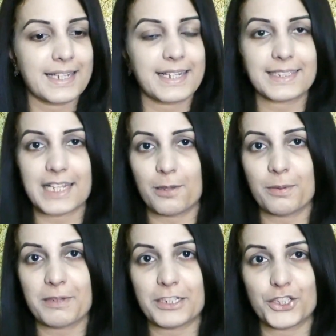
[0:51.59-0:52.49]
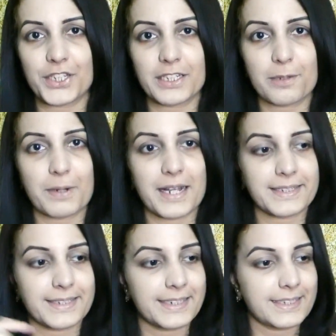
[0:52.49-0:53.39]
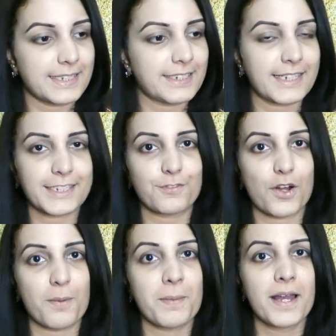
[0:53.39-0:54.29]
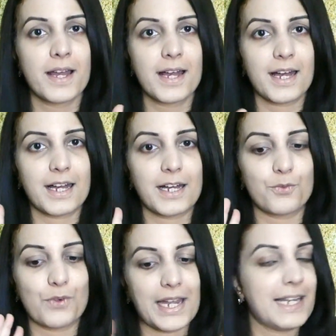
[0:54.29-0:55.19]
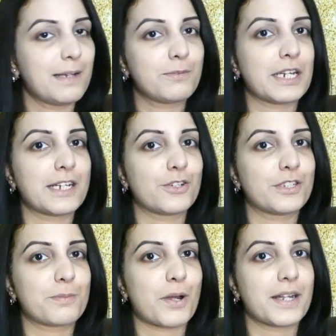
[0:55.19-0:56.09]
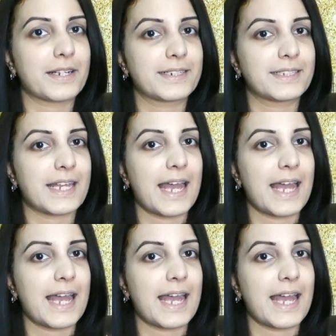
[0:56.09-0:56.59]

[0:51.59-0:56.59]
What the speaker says: And yes, I'll be mentioning the prices in text form while I'm trying on the products,